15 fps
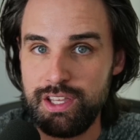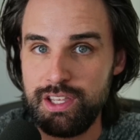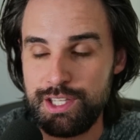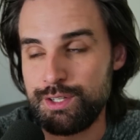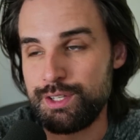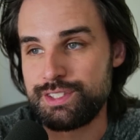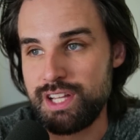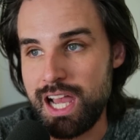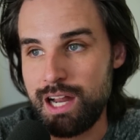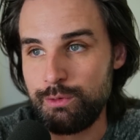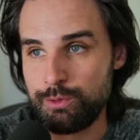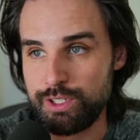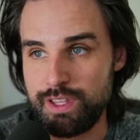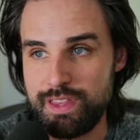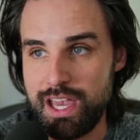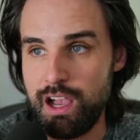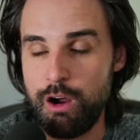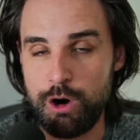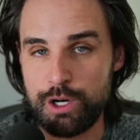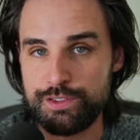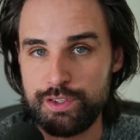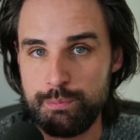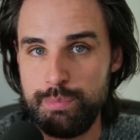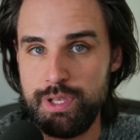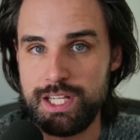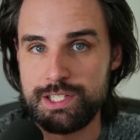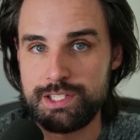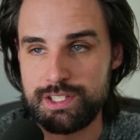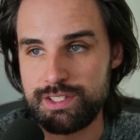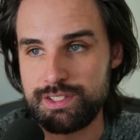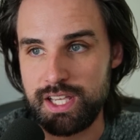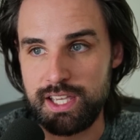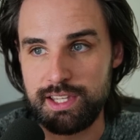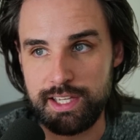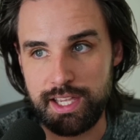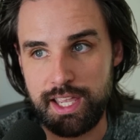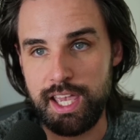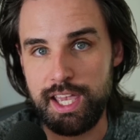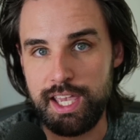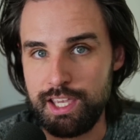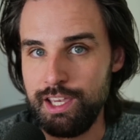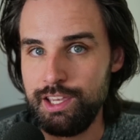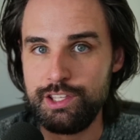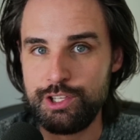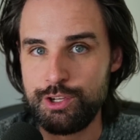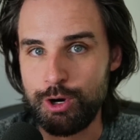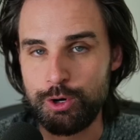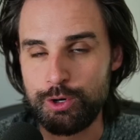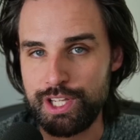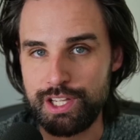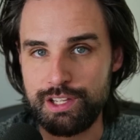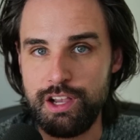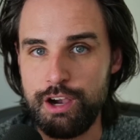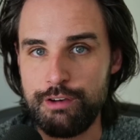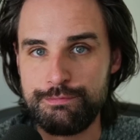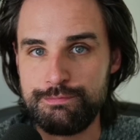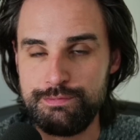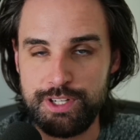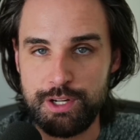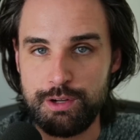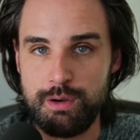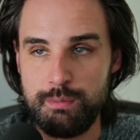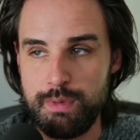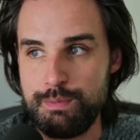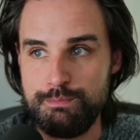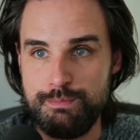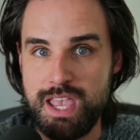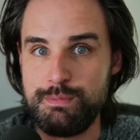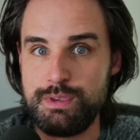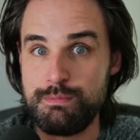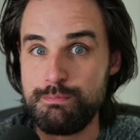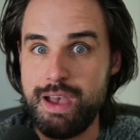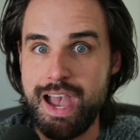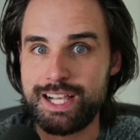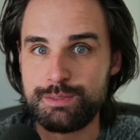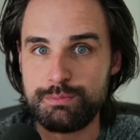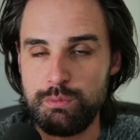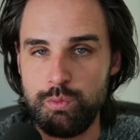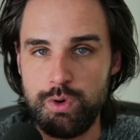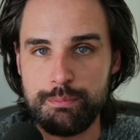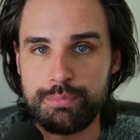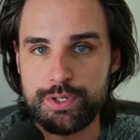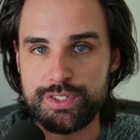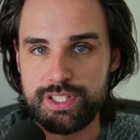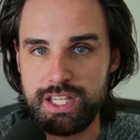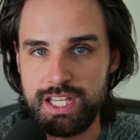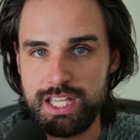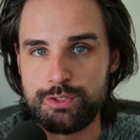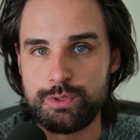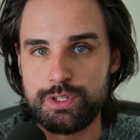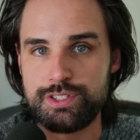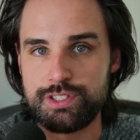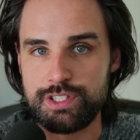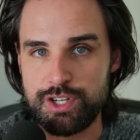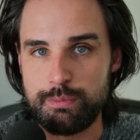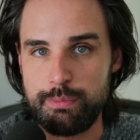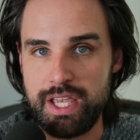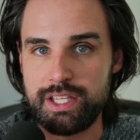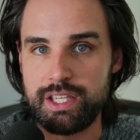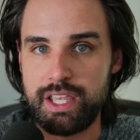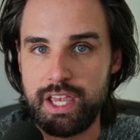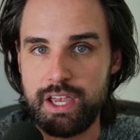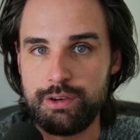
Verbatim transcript: You know, it's not really that hard of a pitch to say like, hey, you're earning a, you know, maybe maximum 1% interest in your bank account.